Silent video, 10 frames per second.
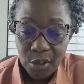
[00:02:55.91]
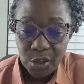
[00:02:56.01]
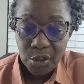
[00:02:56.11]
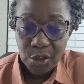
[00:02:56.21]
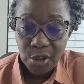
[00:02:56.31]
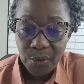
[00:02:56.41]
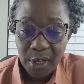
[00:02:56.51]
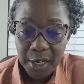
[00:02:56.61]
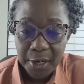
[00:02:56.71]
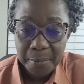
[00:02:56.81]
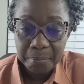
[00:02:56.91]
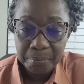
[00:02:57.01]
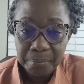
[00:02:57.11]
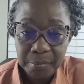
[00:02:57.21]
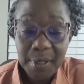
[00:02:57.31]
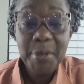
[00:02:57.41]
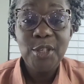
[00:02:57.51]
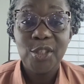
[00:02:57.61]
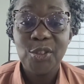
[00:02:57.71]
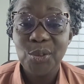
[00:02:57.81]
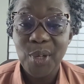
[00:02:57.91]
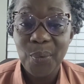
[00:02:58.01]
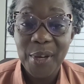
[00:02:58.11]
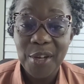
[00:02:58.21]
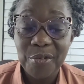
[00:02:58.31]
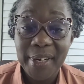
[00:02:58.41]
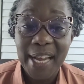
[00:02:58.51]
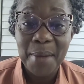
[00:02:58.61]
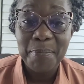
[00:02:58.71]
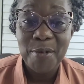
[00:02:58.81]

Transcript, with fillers: So um, let me just do a quick recap